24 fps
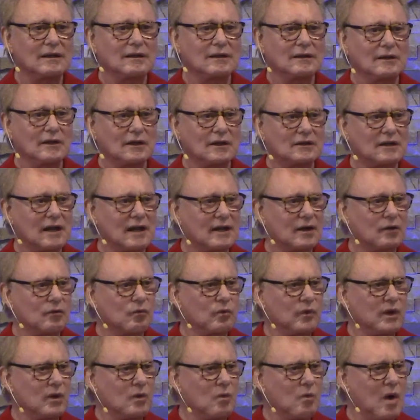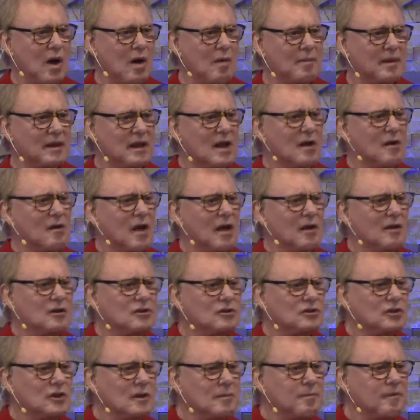Looked like a real woman.
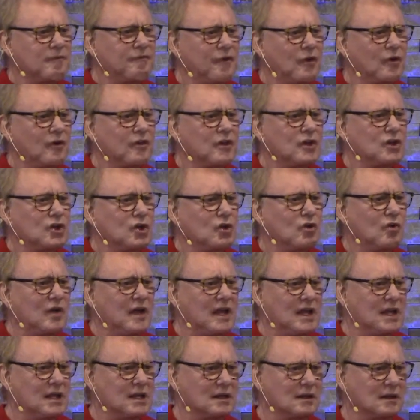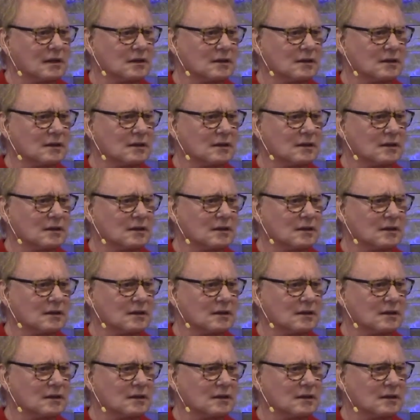Sit before the UN.